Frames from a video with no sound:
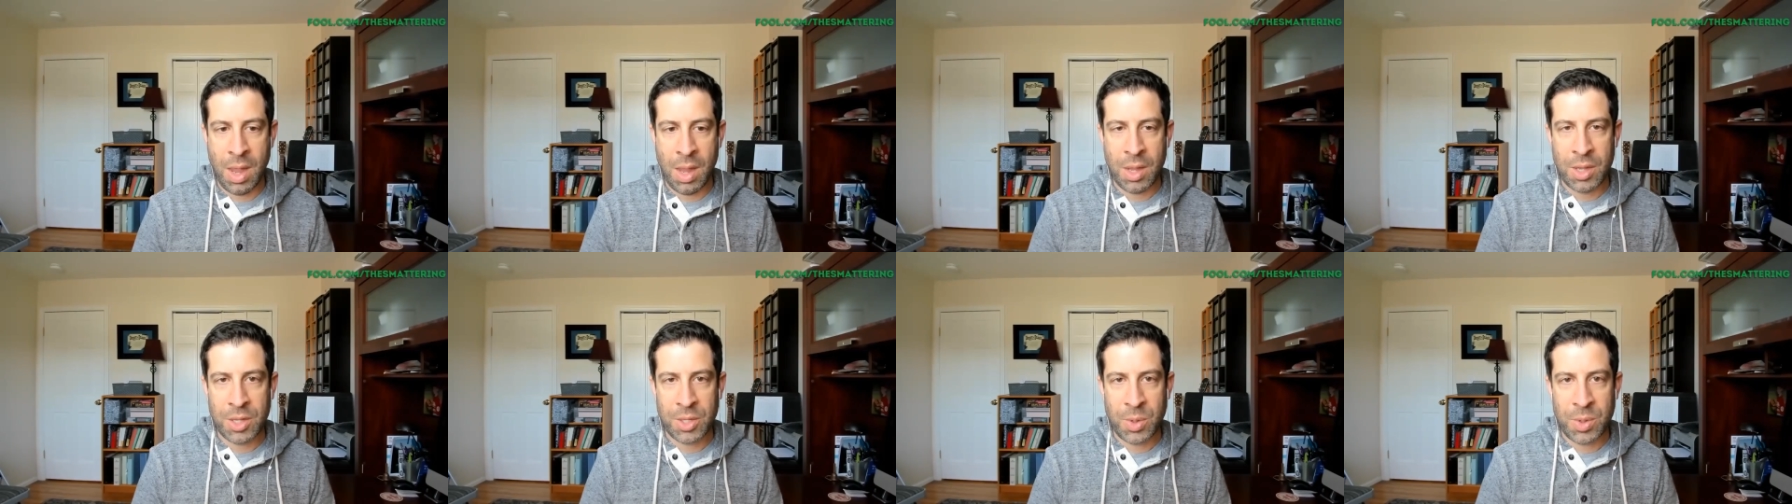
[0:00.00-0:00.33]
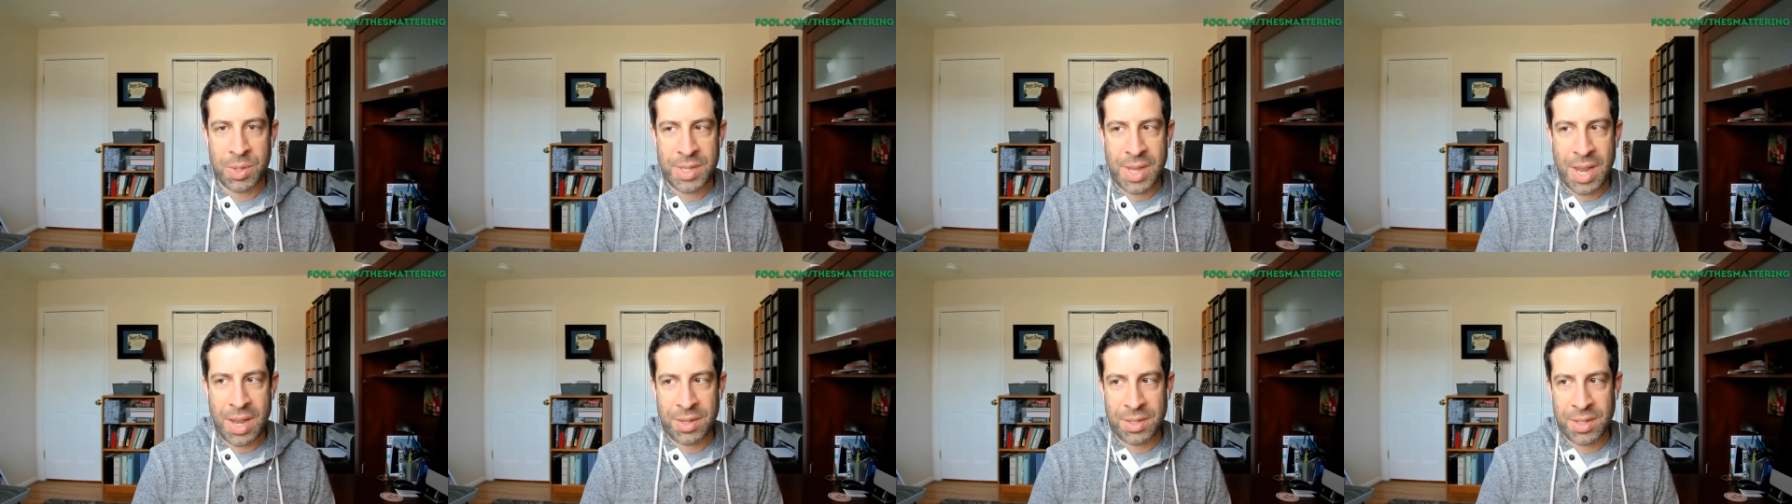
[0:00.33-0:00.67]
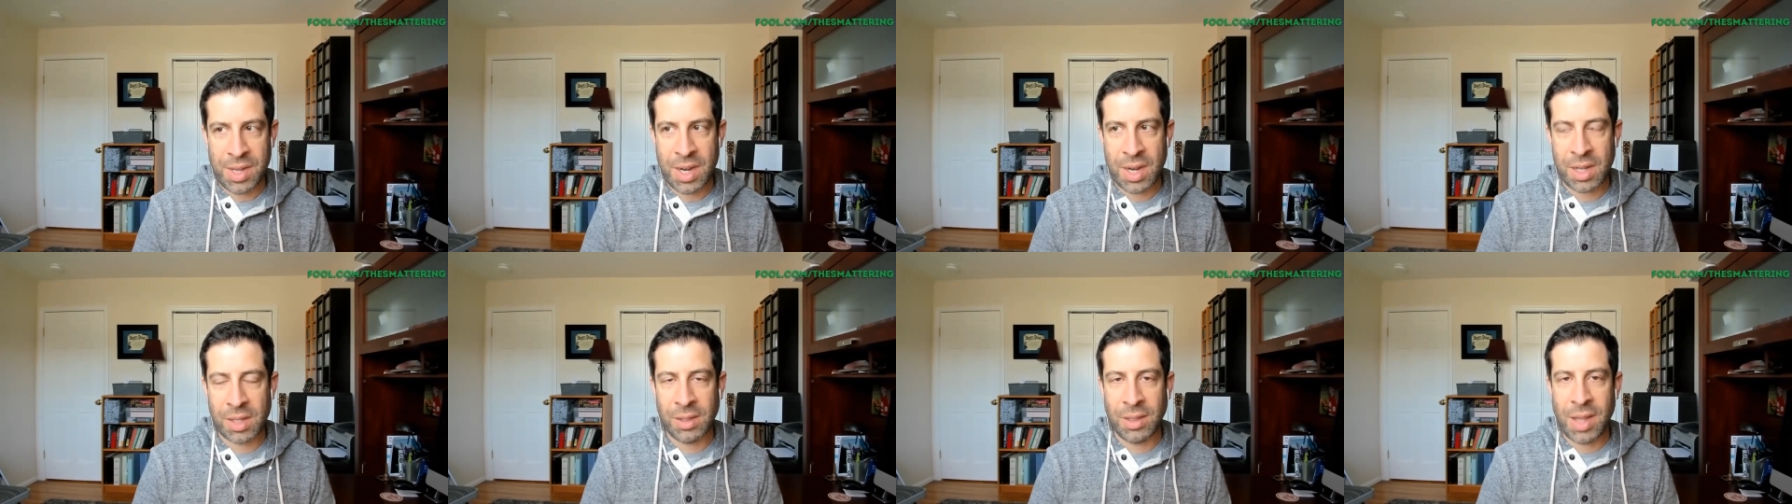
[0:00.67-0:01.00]
So it sounds
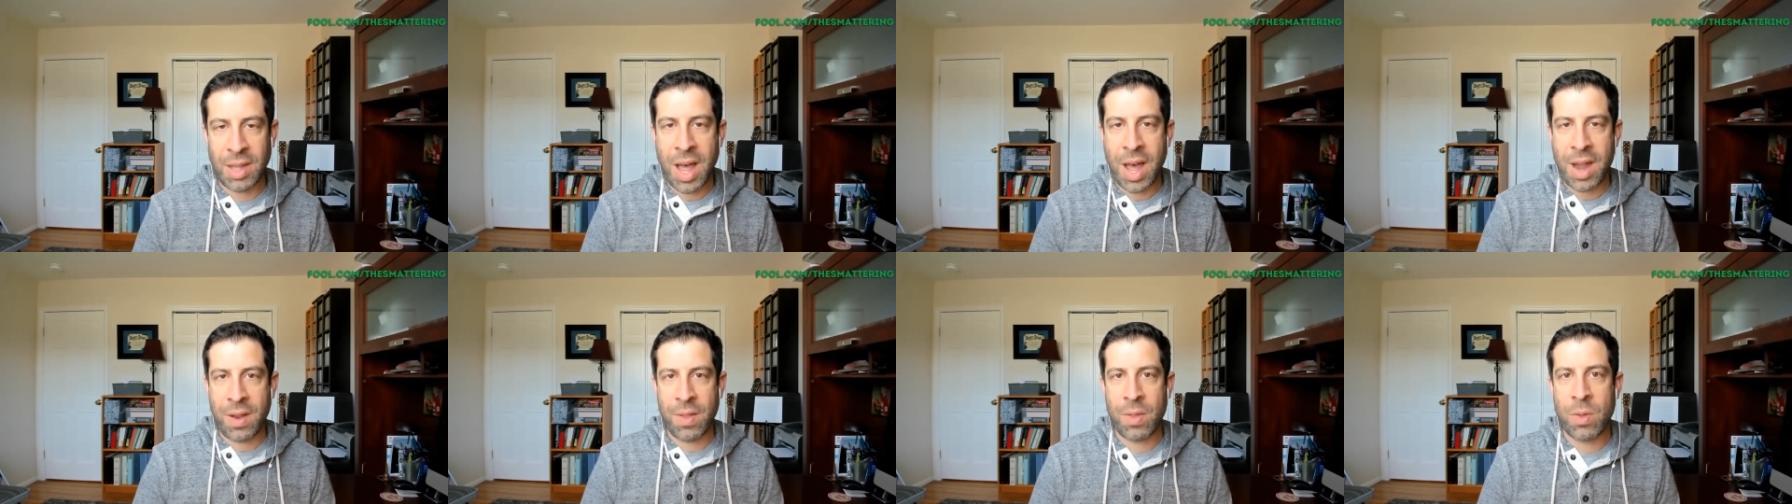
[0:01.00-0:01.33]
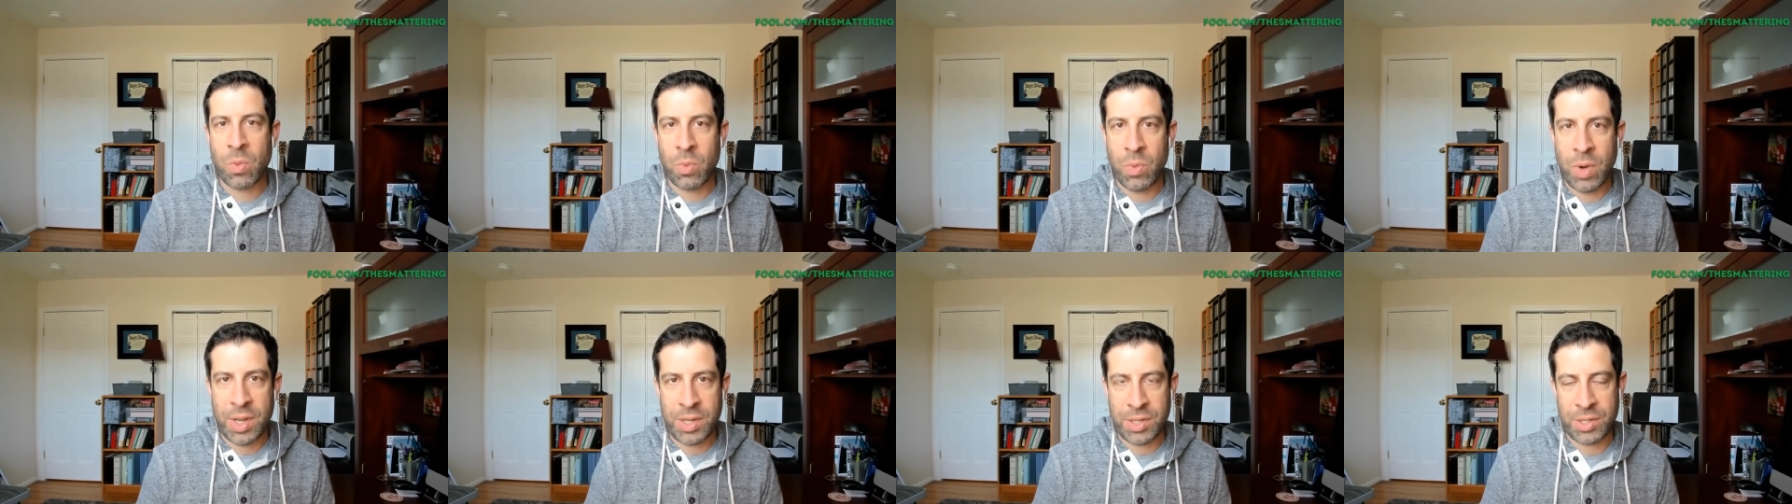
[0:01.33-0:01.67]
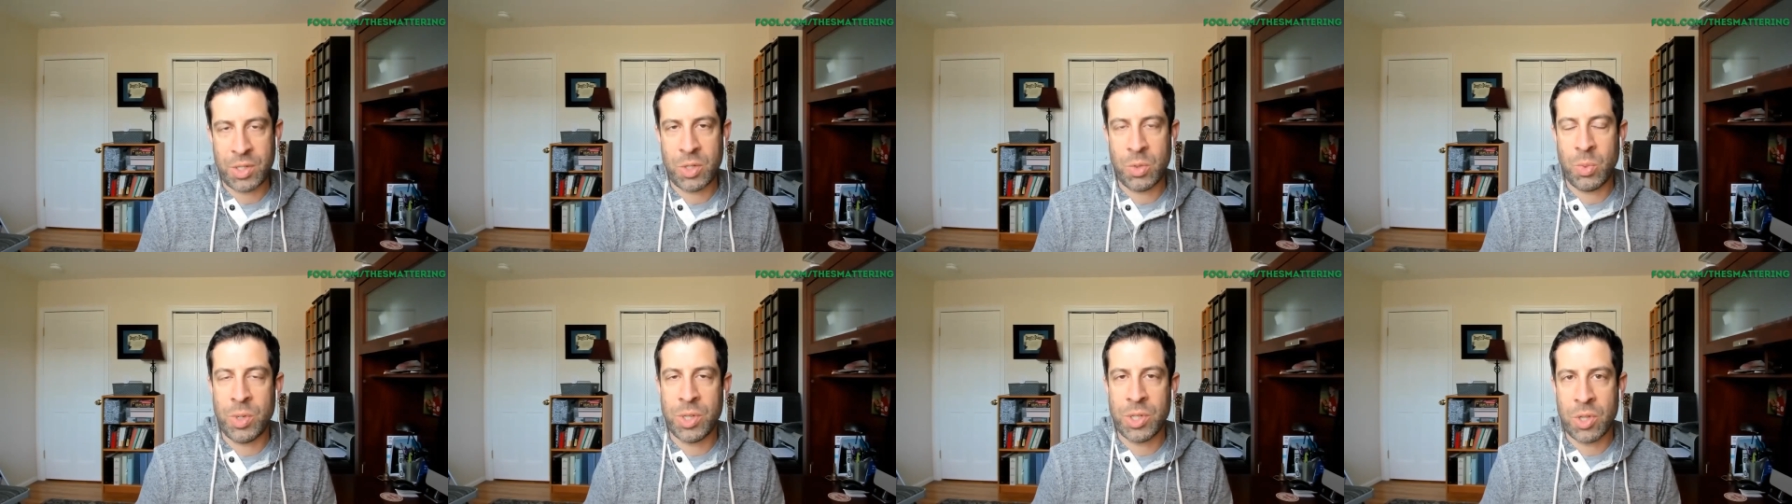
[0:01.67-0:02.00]
like a lot of the
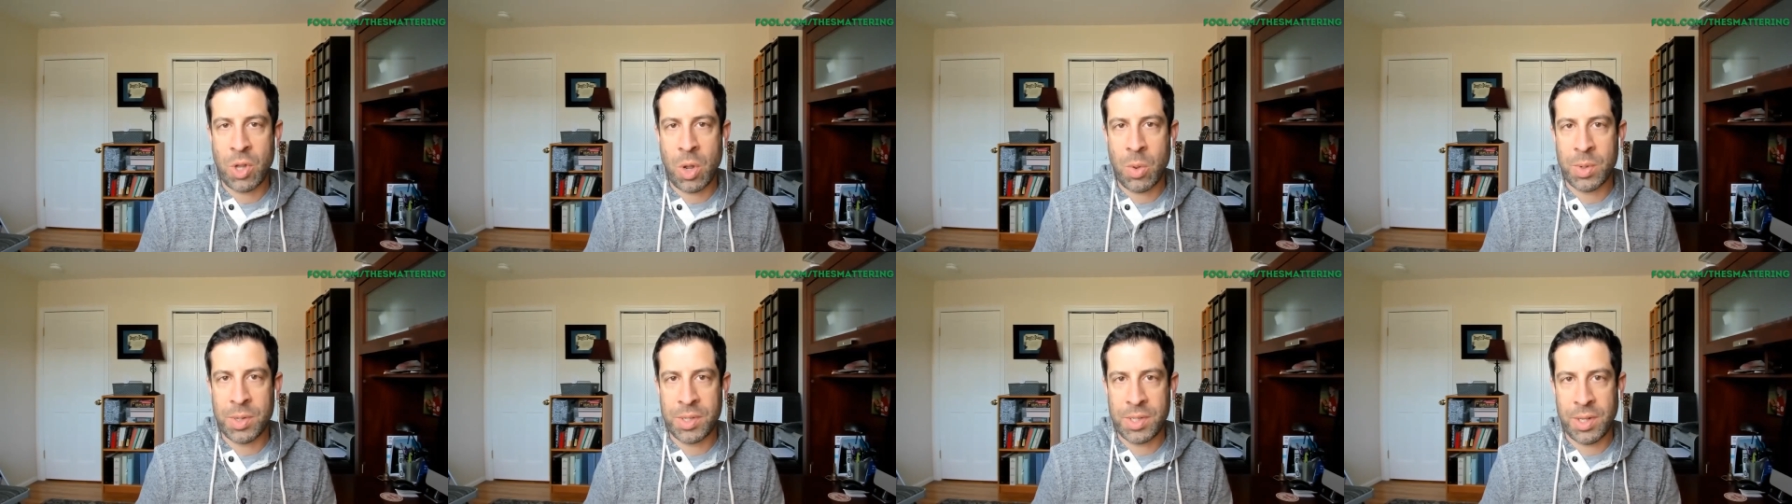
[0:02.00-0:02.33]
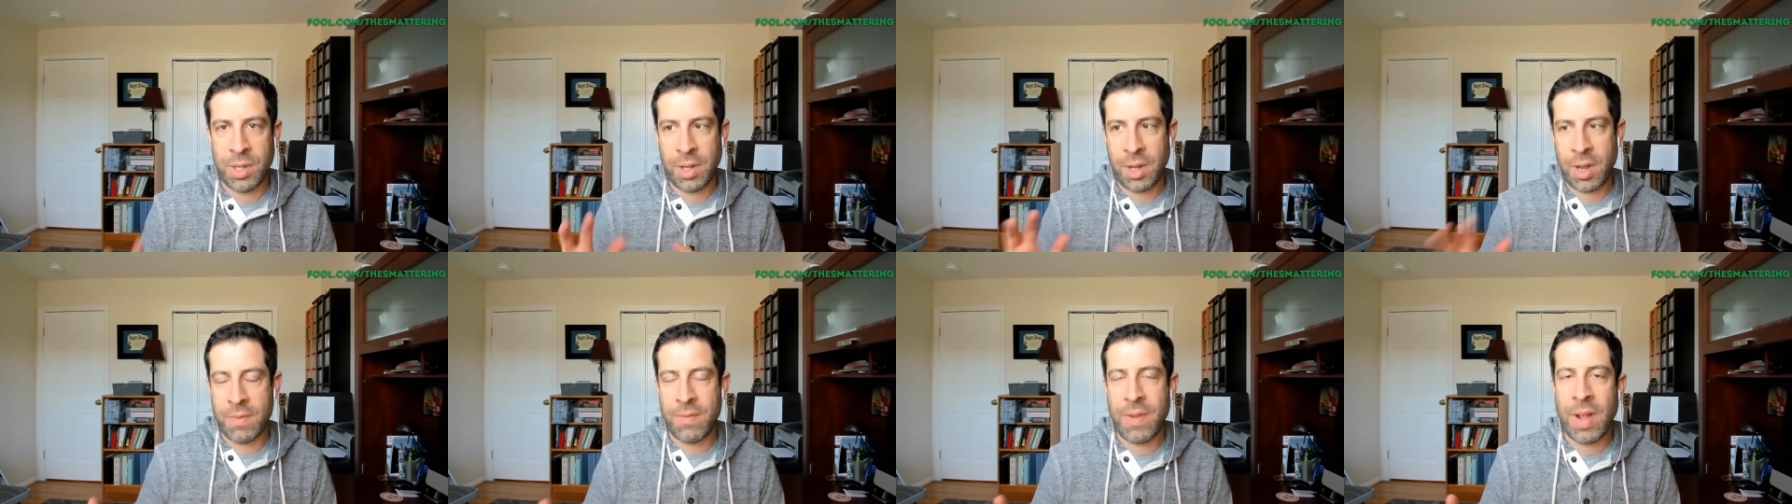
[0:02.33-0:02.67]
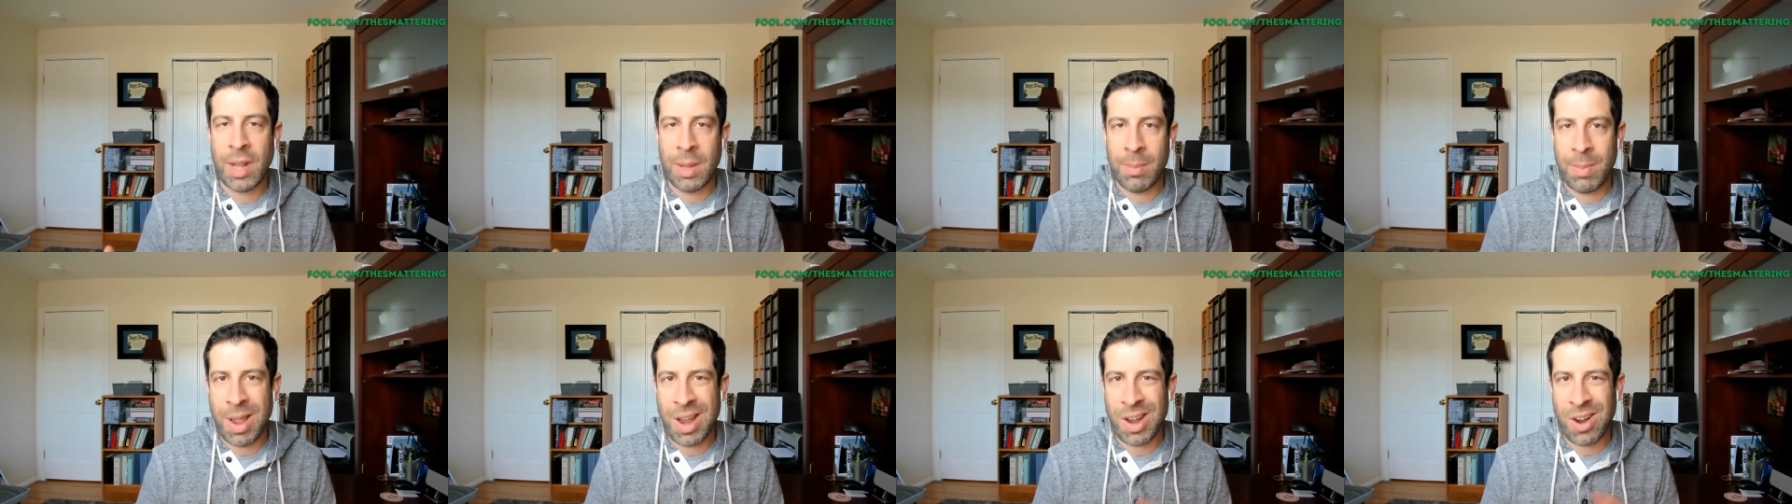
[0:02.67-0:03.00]
risks we saw with Silicon
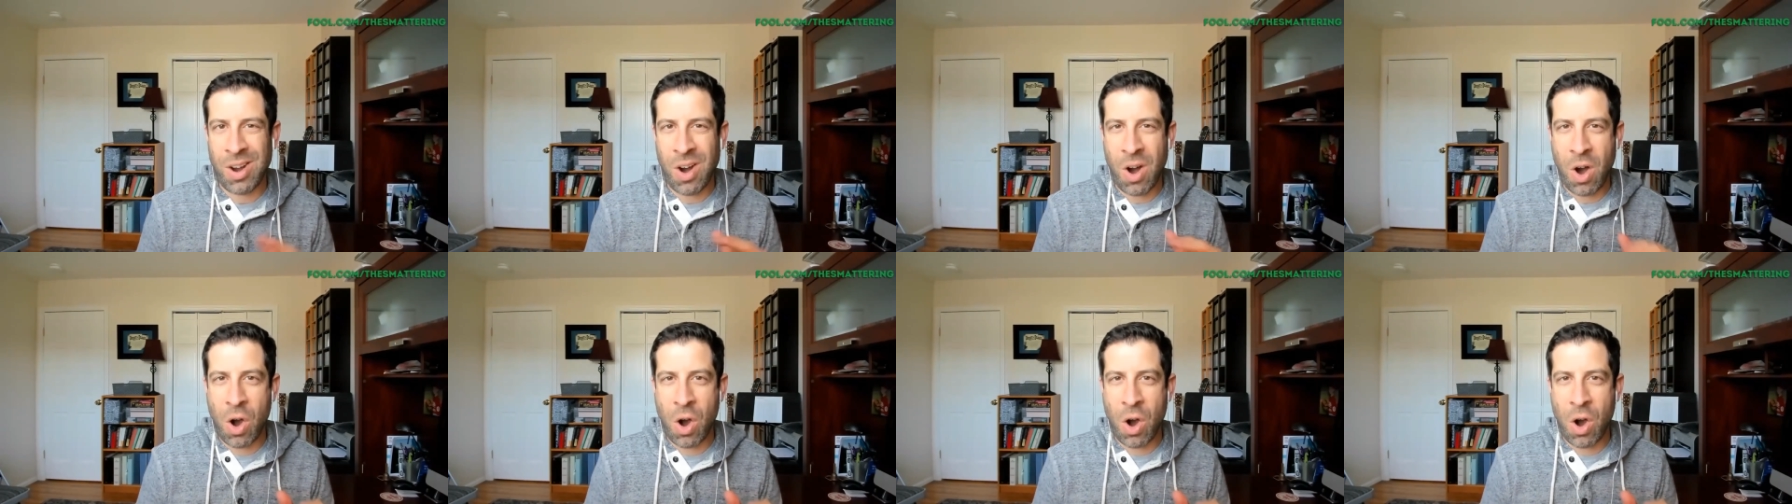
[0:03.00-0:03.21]
Valley Bank